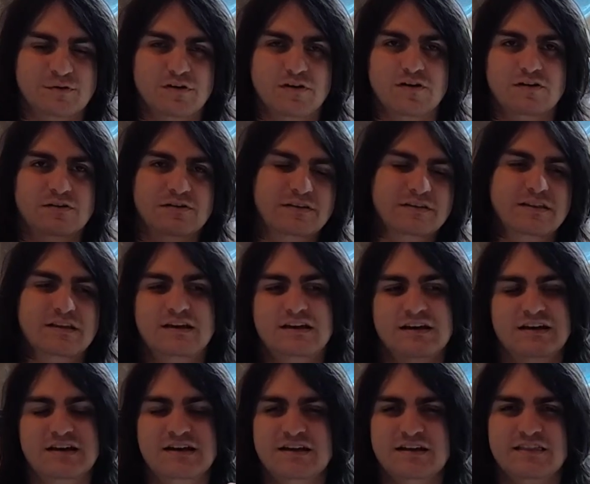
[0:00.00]
haul and
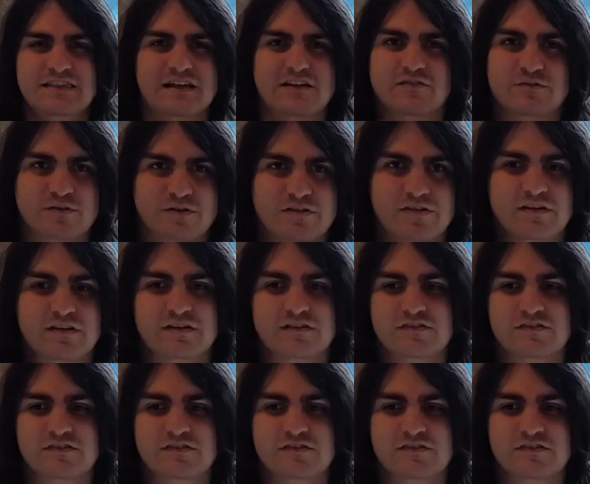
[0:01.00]
that sort of thing.